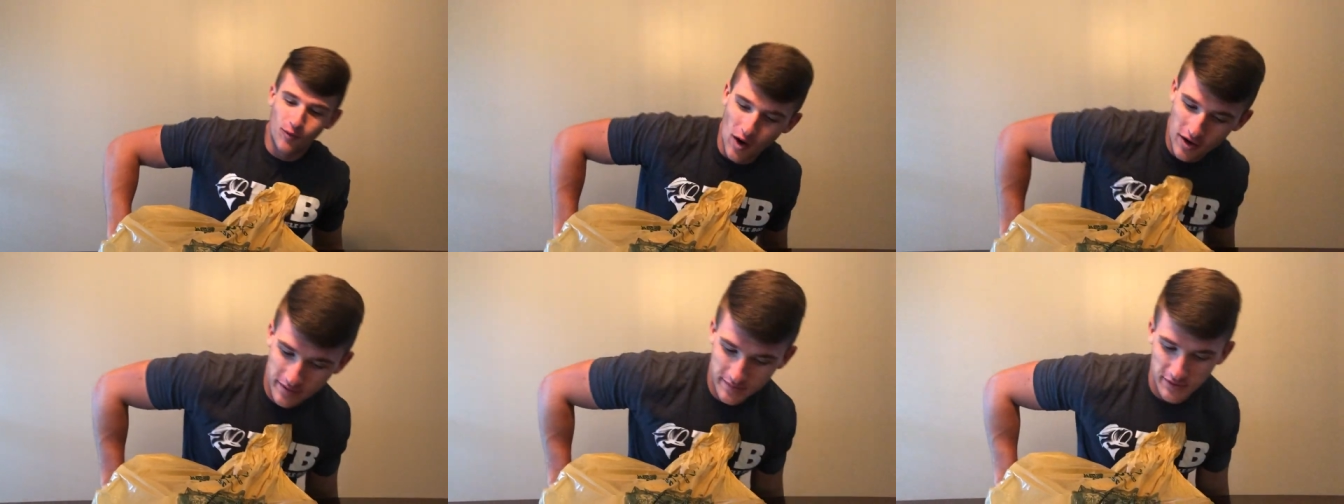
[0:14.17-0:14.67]

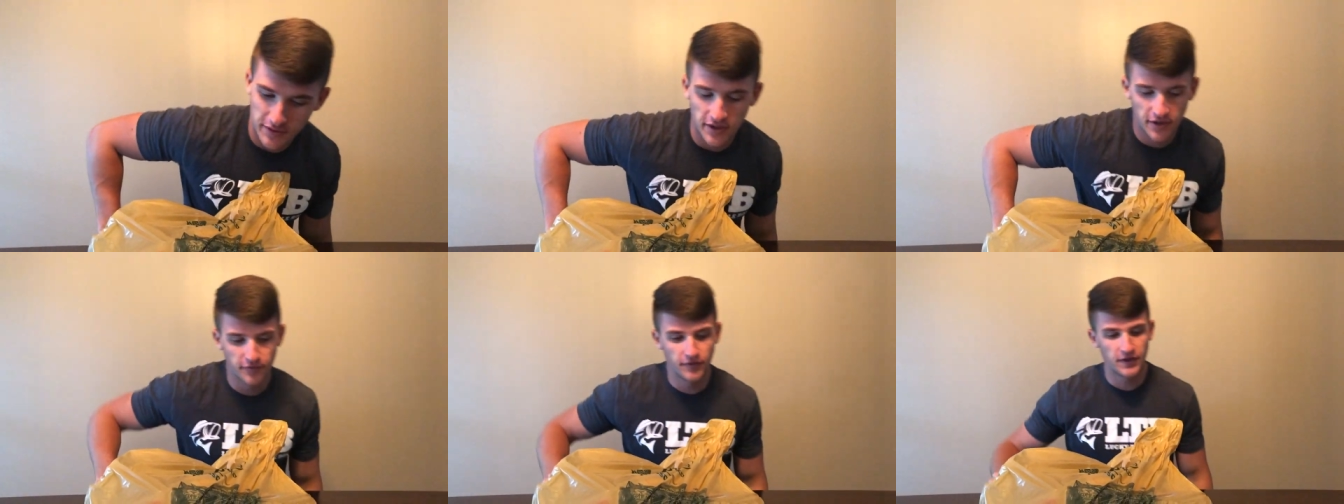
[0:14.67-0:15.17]
Welcome to
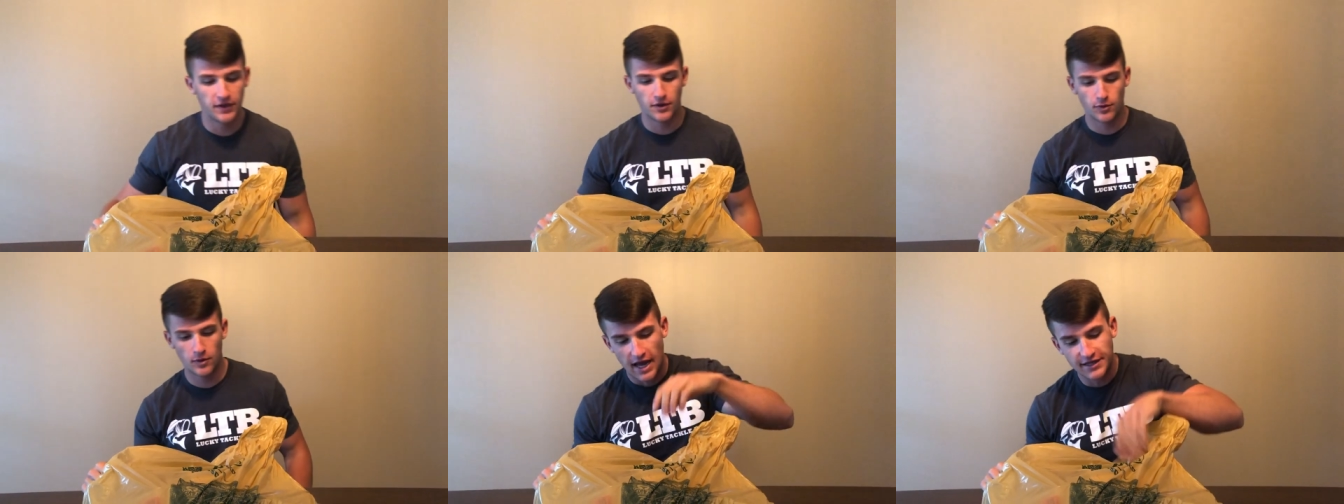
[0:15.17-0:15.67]
another
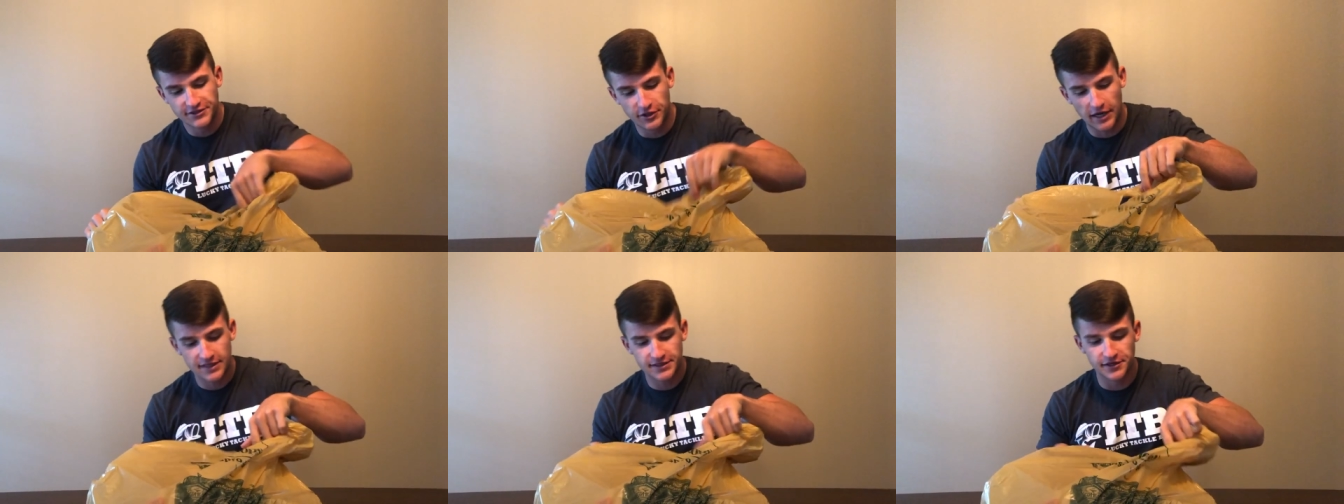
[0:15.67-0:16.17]
video. As
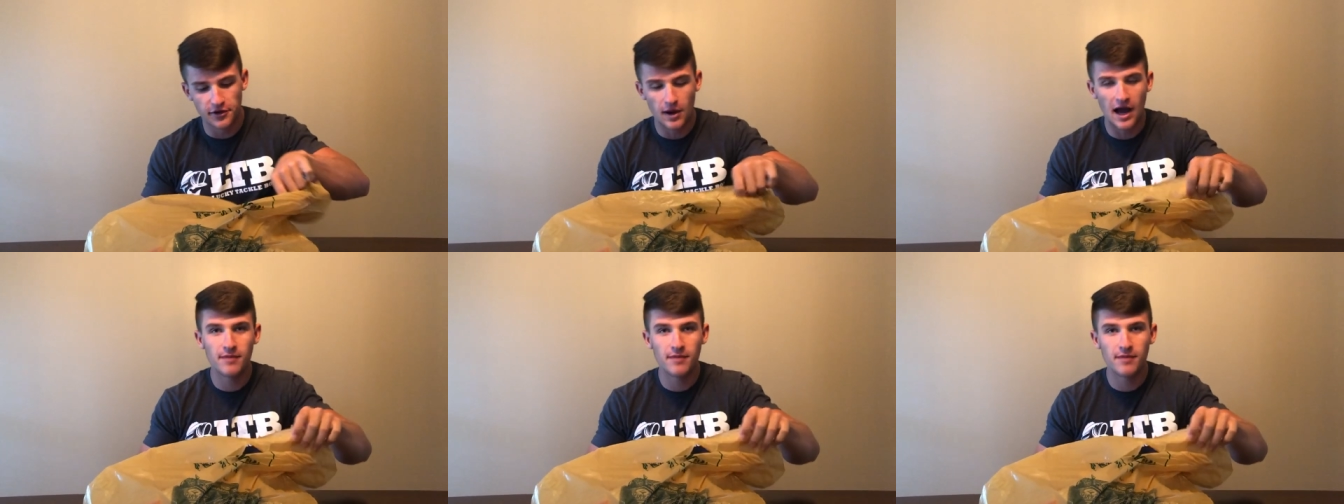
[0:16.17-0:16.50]
you guys know,